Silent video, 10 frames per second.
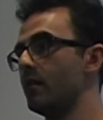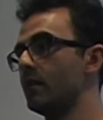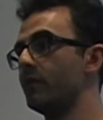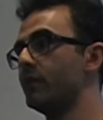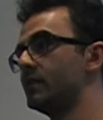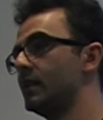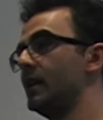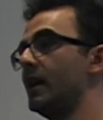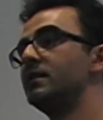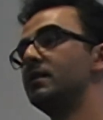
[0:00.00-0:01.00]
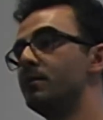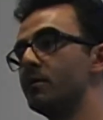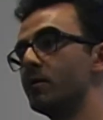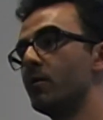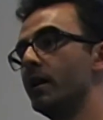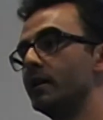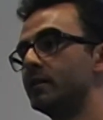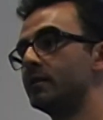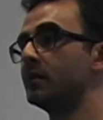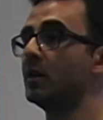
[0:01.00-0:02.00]
if it's a HTTP
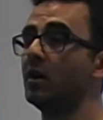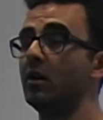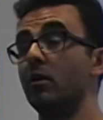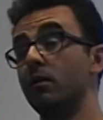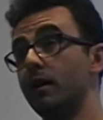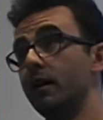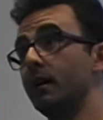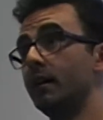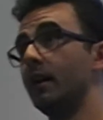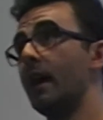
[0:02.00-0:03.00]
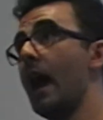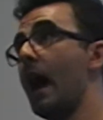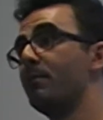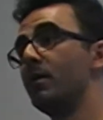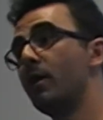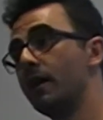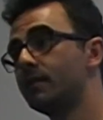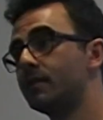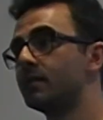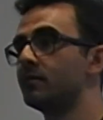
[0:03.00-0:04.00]
request or a IP
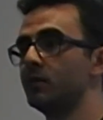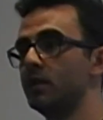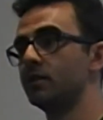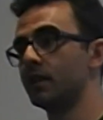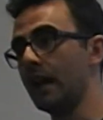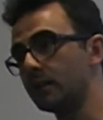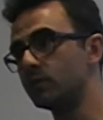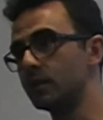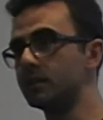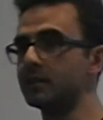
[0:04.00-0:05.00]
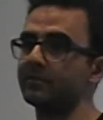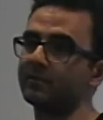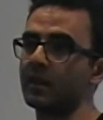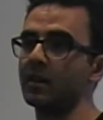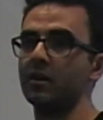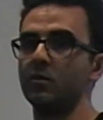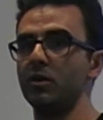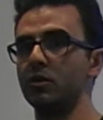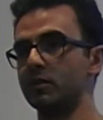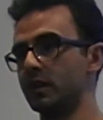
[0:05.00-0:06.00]
REST, we need to connect to it. We
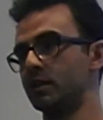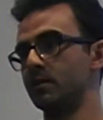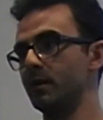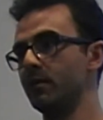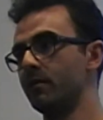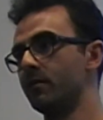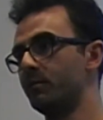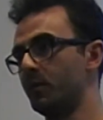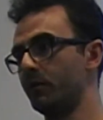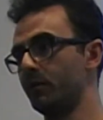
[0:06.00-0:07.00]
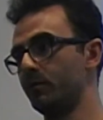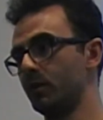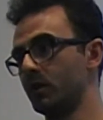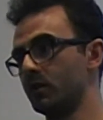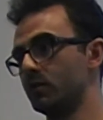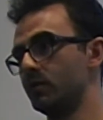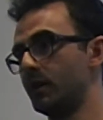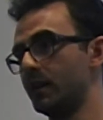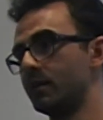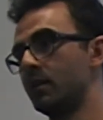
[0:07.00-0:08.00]
use HTTP protocols to do it.
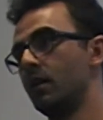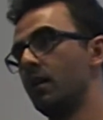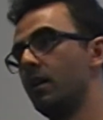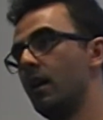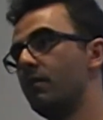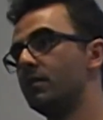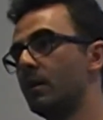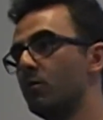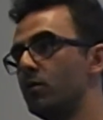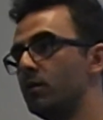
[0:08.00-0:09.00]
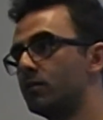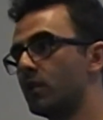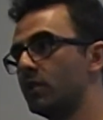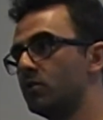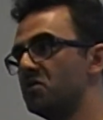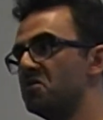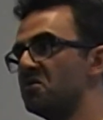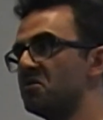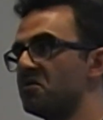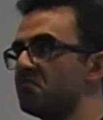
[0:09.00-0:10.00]
Every time we try to
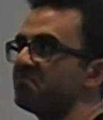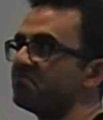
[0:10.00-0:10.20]
use